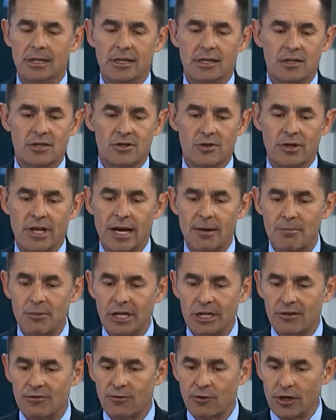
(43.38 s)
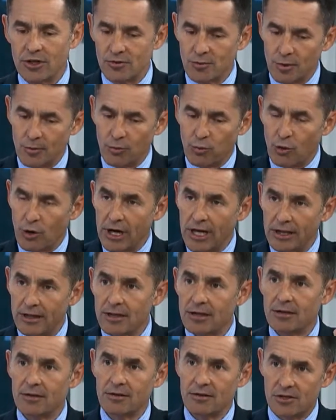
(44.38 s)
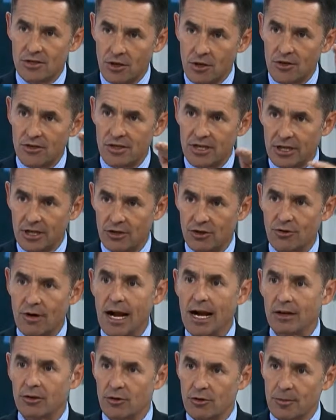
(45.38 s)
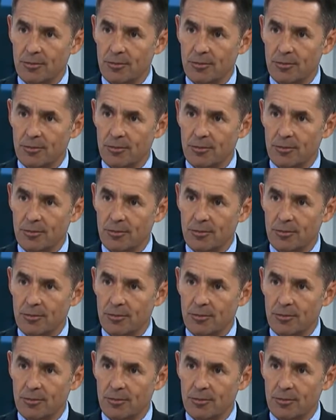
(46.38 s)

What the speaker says: So that means for us, when breadth starts to contract,